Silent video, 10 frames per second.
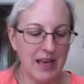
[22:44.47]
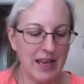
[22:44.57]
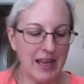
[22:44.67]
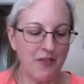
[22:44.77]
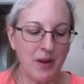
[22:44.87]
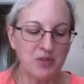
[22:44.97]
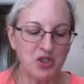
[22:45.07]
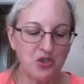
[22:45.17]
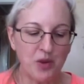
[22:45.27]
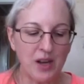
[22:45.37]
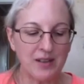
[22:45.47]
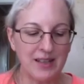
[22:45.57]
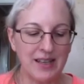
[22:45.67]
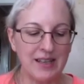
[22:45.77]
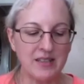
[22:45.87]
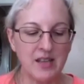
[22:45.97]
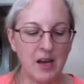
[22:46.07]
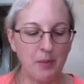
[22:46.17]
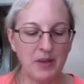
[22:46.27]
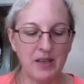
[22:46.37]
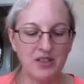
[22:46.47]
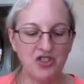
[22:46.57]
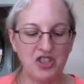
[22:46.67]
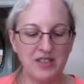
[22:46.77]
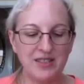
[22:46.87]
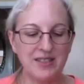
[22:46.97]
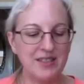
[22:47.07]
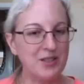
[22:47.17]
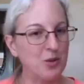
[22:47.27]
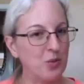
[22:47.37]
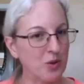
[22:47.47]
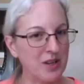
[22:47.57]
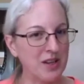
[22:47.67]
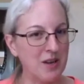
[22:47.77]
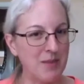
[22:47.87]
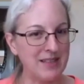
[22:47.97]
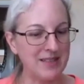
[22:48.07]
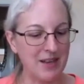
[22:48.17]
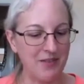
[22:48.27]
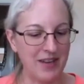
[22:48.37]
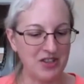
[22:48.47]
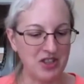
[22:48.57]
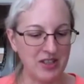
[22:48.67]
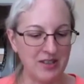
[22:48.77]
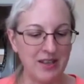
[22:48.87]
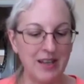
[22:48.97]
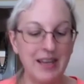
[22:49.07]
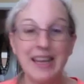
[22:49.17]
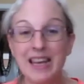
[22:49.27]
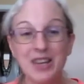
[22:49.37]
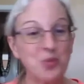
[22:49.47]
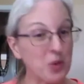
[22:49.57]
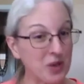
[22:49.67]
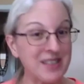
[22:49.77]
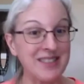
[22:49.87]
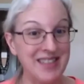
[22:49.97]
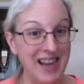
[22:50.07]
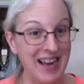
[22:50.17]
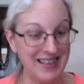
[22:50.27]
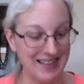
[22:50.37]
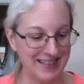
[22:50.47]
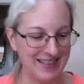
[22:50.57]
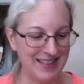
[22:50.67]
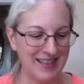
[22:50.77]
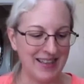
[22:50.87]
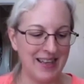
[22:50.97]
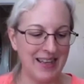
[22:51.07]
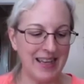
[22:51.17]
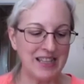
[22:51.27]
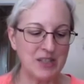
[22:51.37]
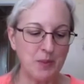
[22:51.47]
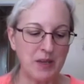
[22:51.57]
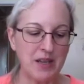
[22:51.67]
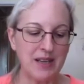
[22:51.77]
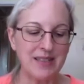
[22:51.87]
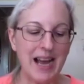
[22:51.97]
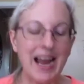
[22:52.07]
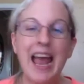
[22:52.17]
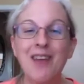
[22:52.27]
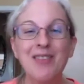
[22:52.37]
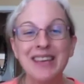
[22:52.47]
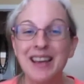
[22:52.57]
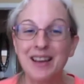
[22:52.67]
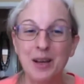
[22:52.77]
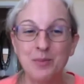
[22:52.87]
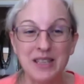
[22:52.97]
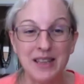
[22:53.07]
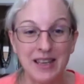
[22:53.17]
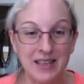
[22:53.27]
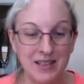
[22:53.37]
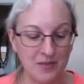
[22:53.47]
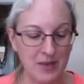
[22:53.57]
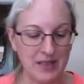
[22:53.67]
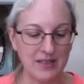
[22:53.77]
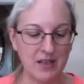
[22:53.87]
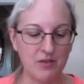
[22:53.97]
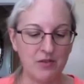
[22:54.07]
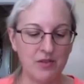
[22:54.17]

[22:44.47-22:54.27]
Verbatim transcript: If I'm struggling, it's not because Jesus is still working on my salvation. His work is done. It's because I haven't yet come to the end of myself.